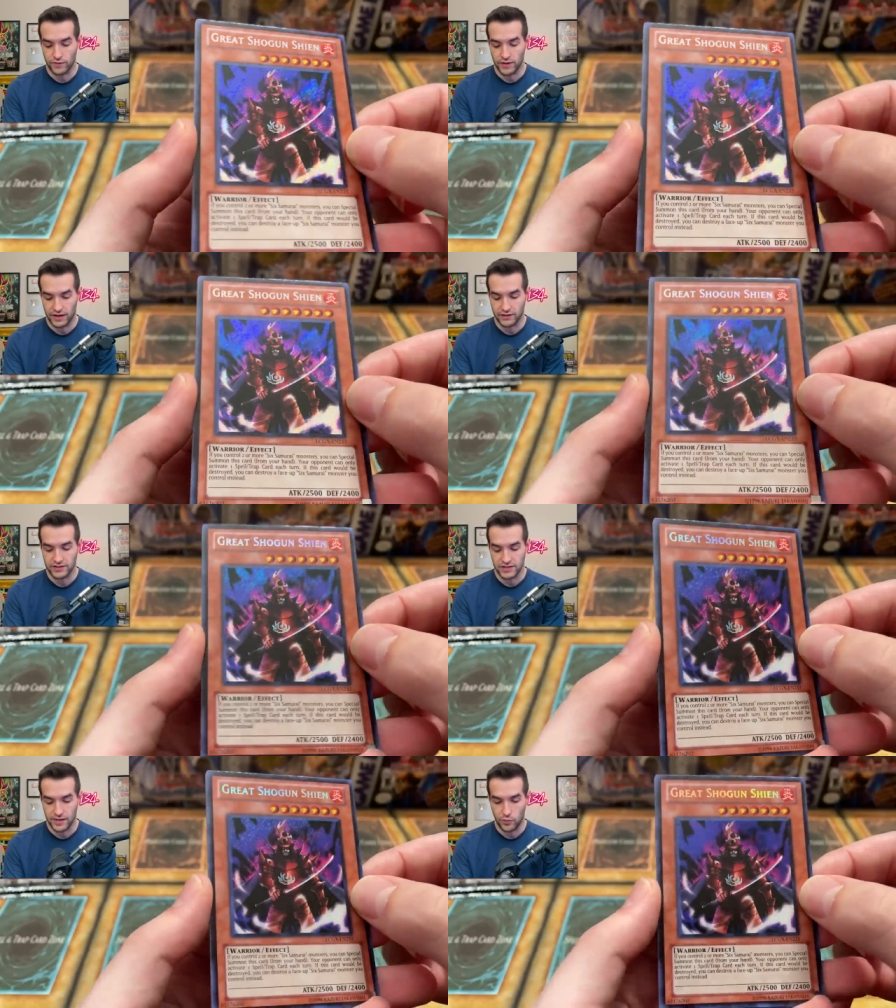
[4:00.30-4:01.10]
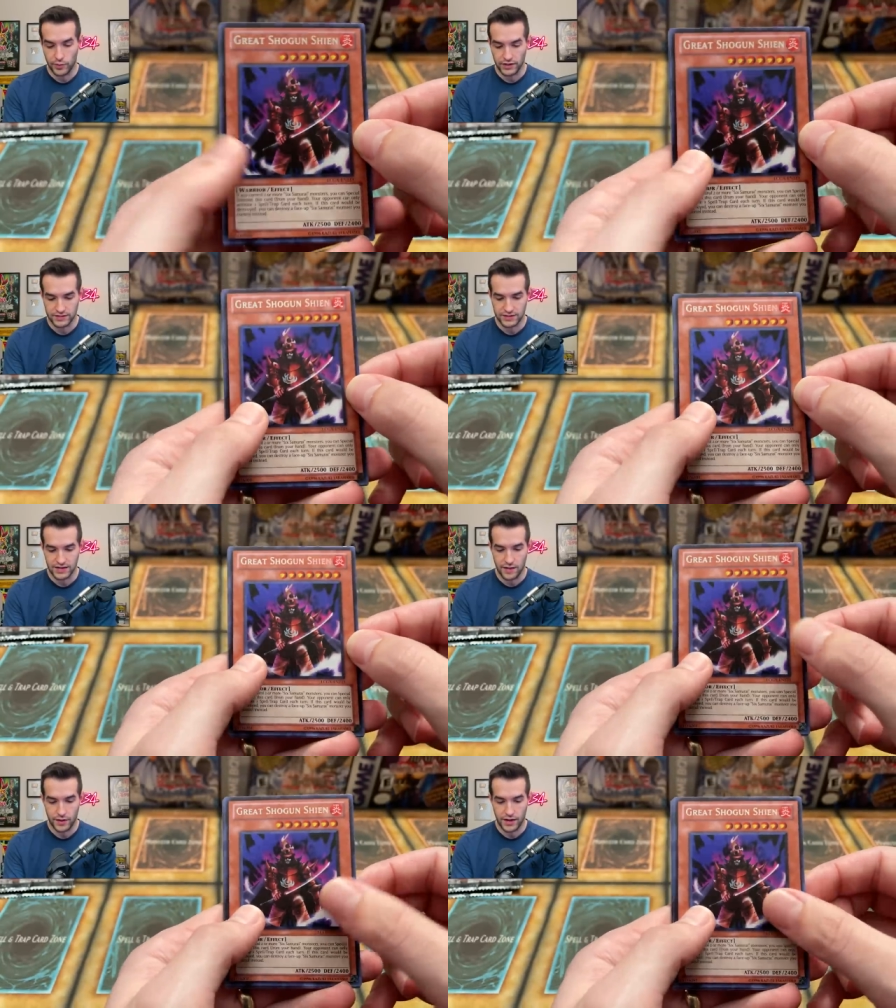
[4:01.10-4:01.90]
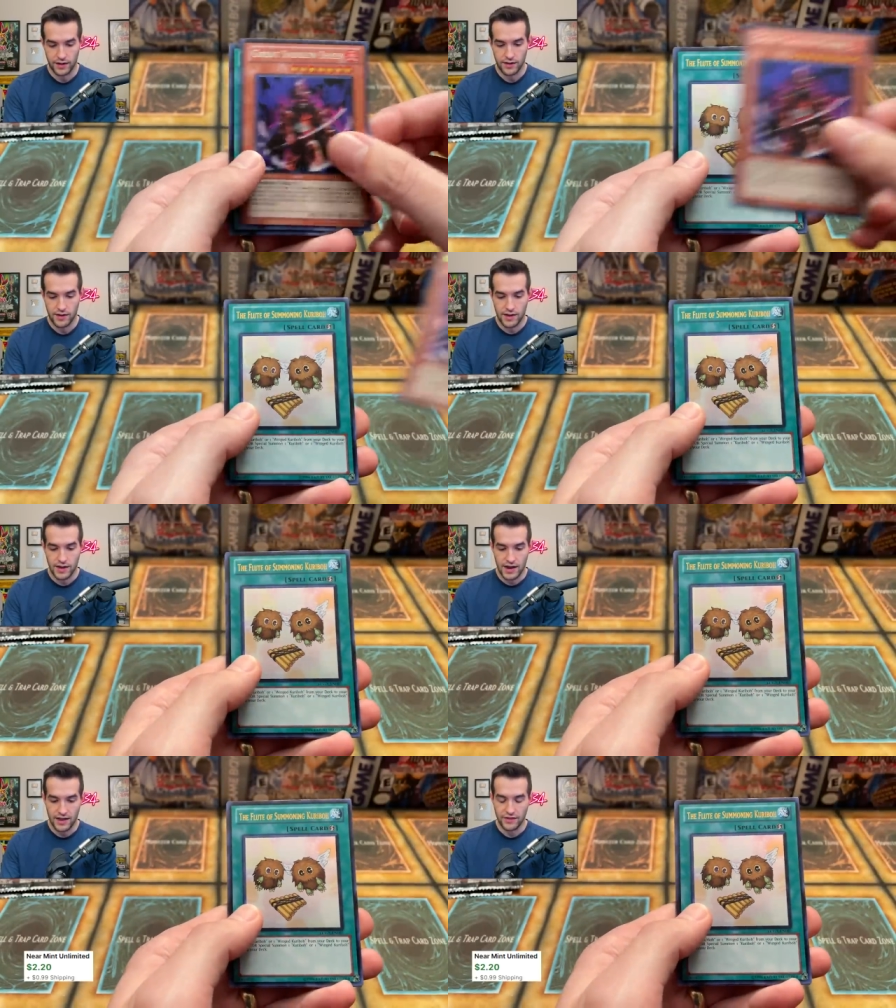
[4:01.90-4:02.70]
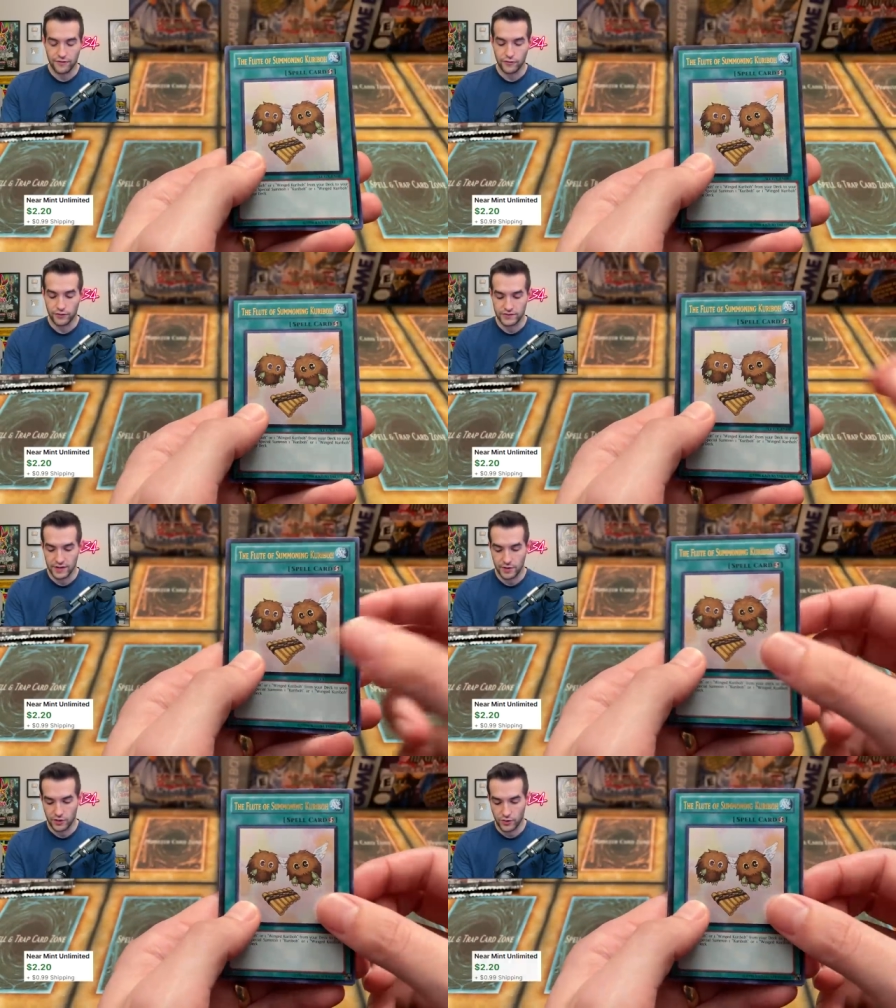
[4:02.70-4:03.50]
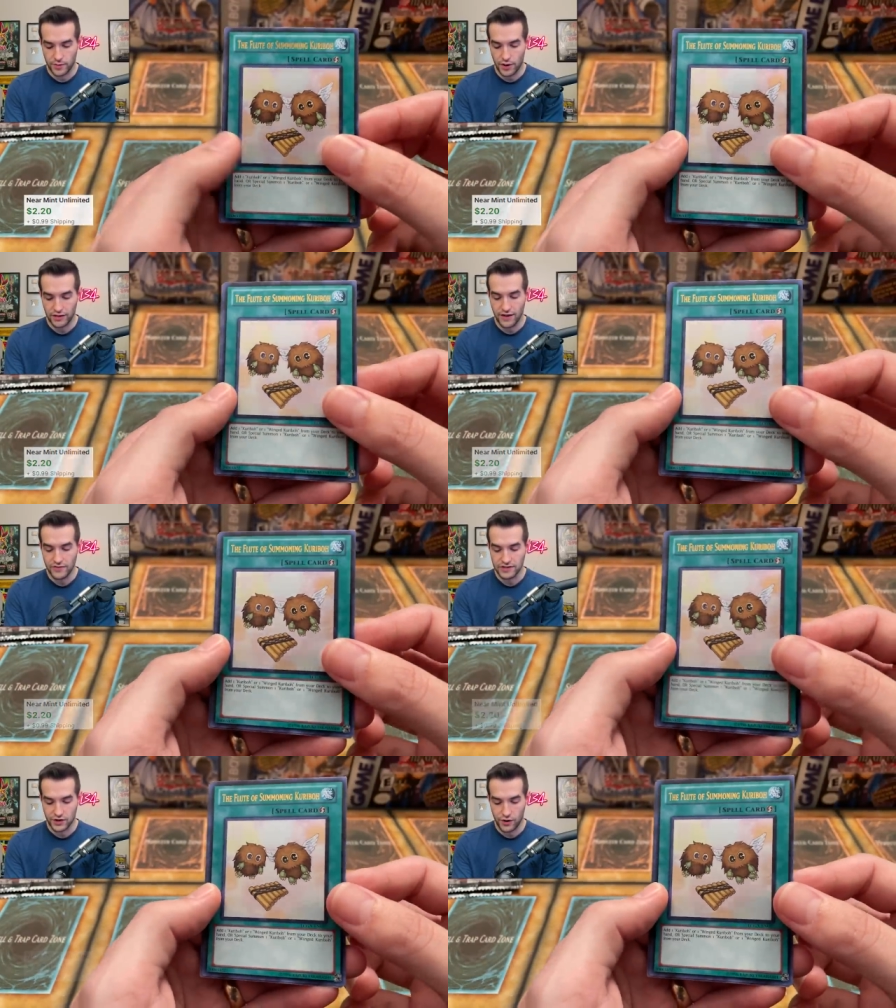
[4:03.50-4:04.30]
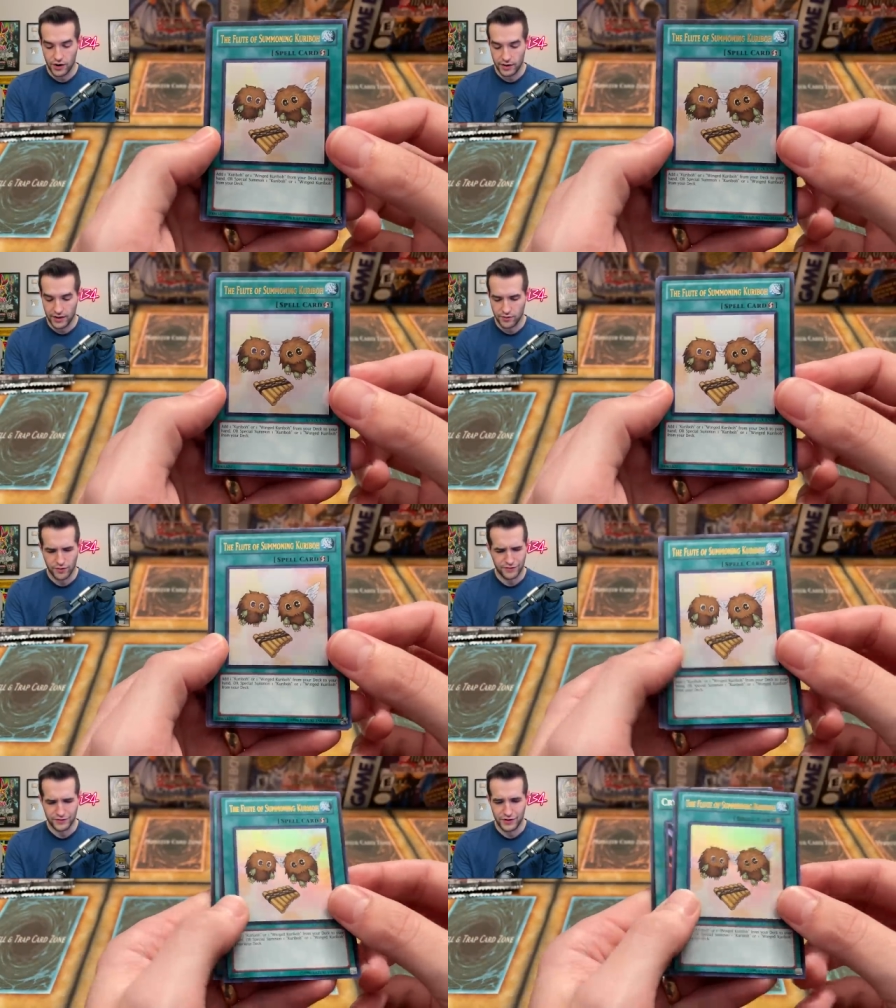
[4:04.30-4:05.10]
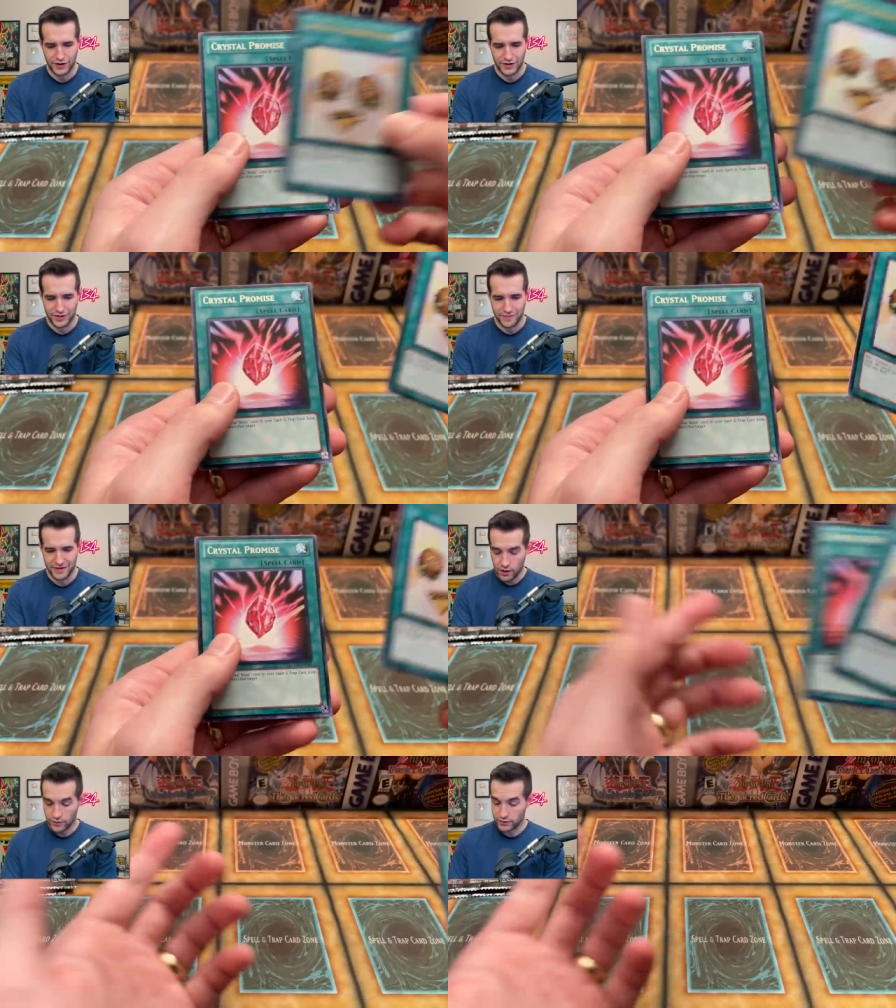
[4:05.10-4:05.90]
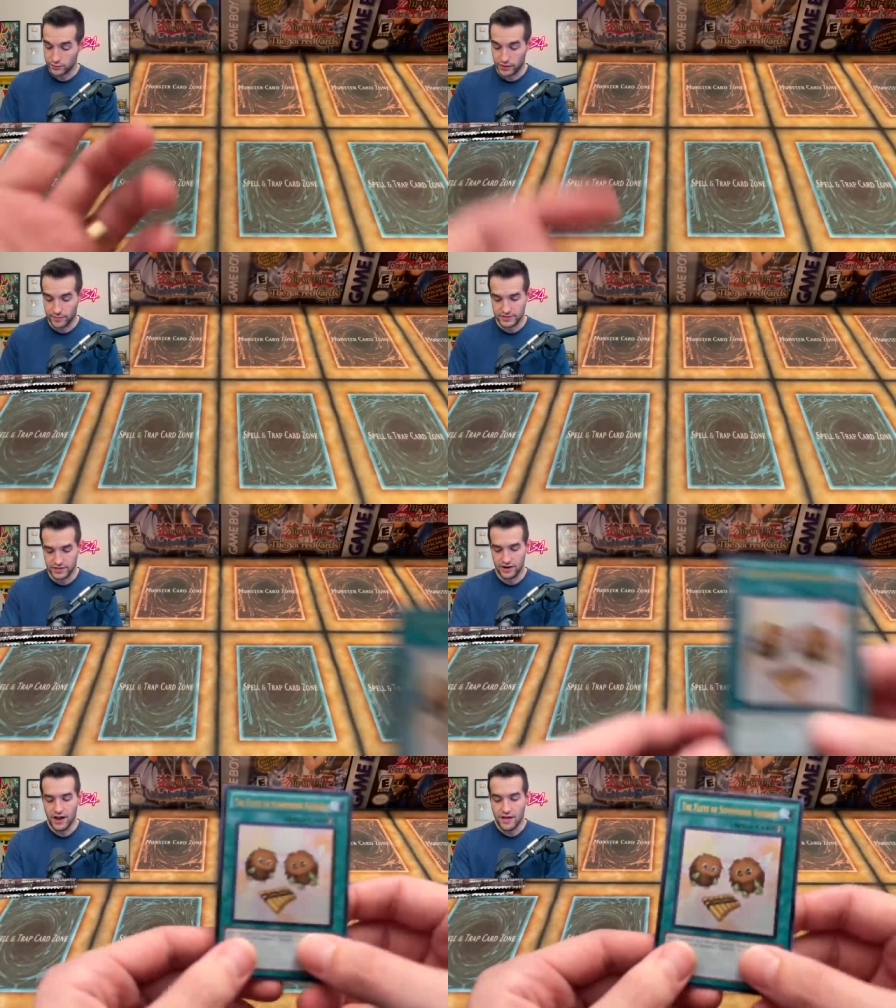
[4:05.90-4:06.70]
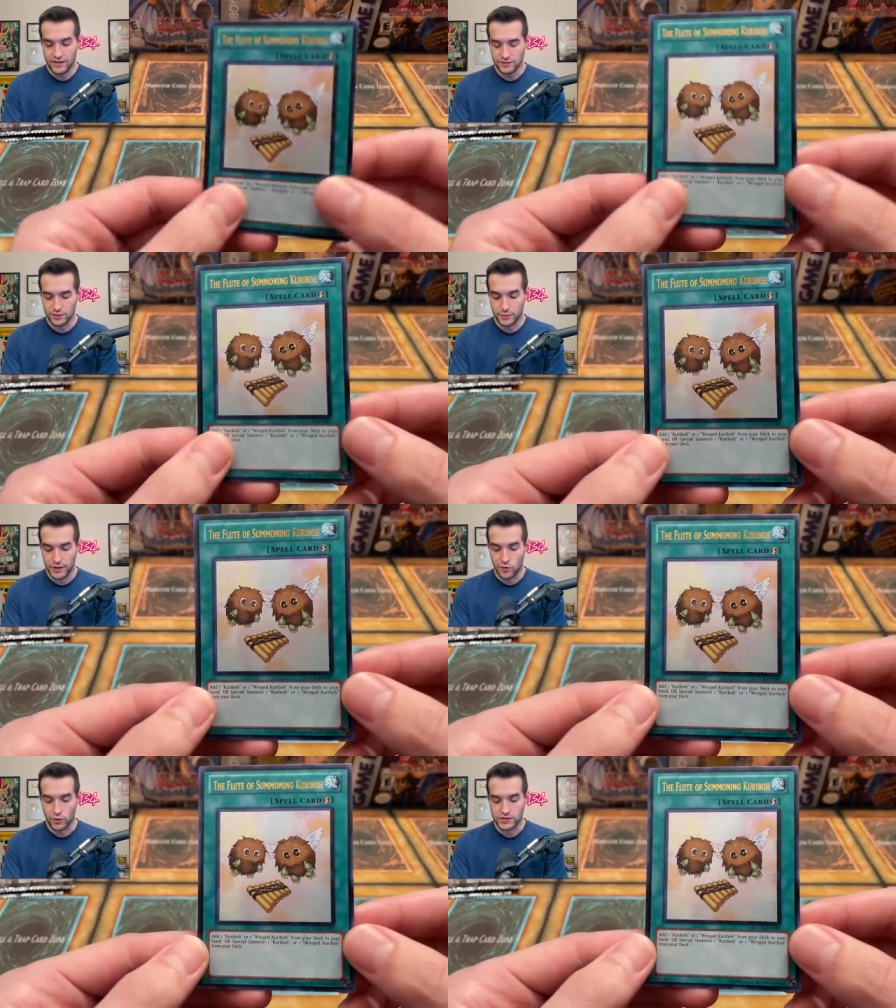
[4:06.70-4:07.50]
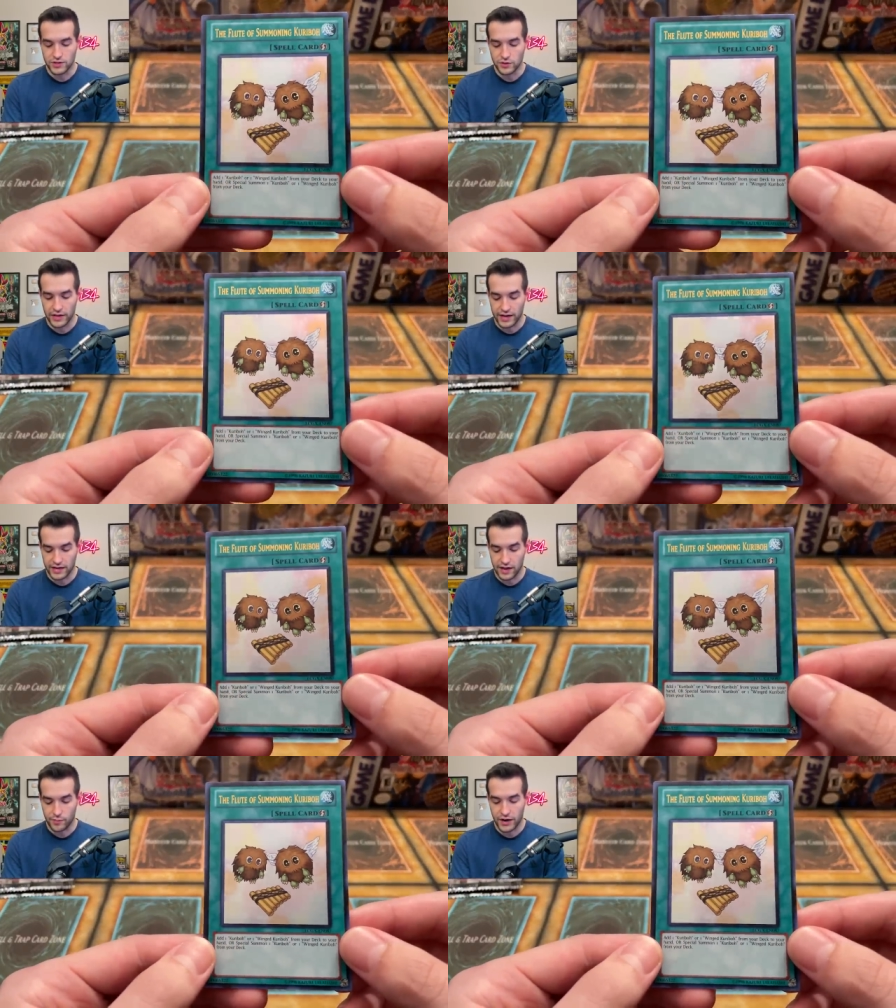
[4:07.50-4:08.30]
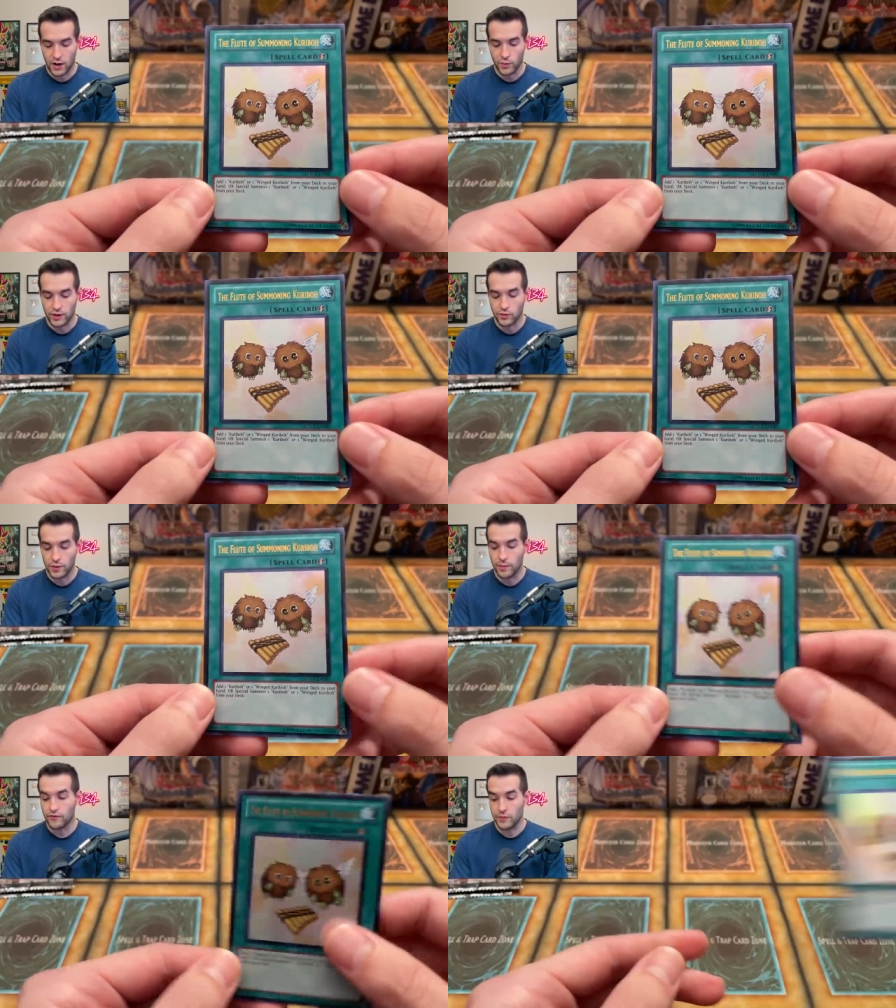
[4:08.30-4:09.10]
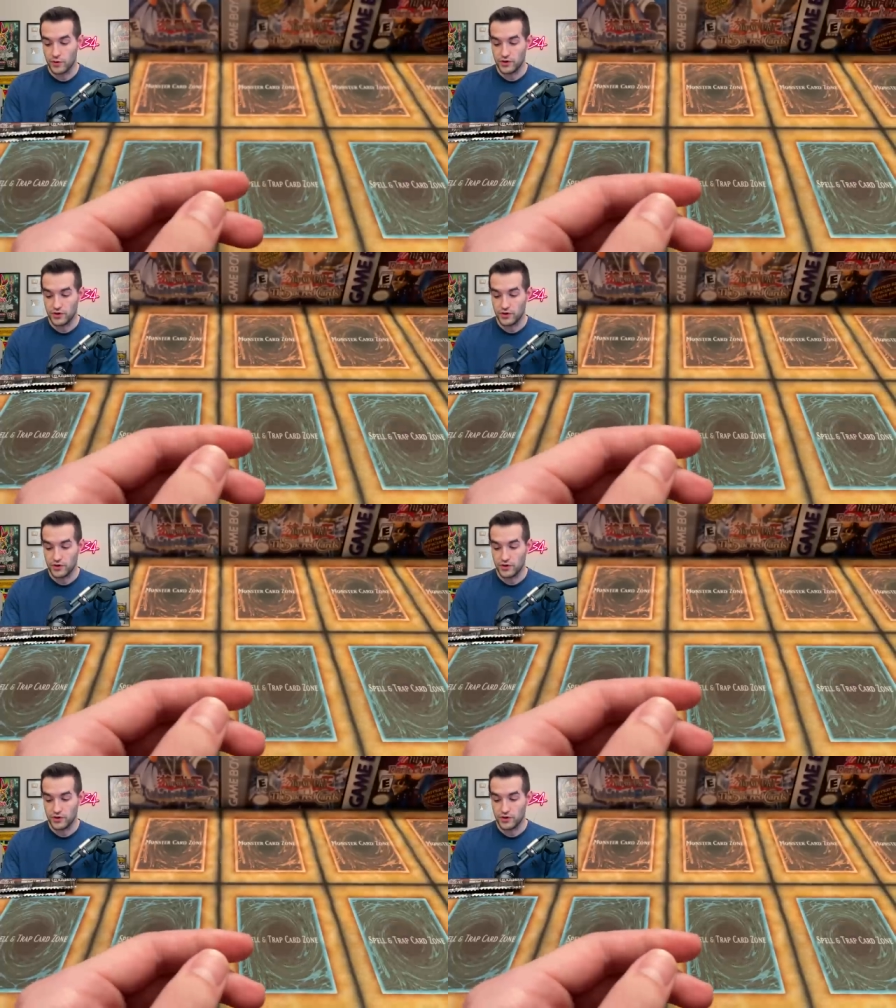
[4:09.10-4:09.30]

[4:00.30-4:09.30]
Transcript: like at least a couple bucks. That's not bad and then a Flute of Summoning Kuriboh. I love this card. I don't know if it's very good, but Crystal Promise there. This one's pretty cool because you can like uh, bring out Wing Kuriboh from your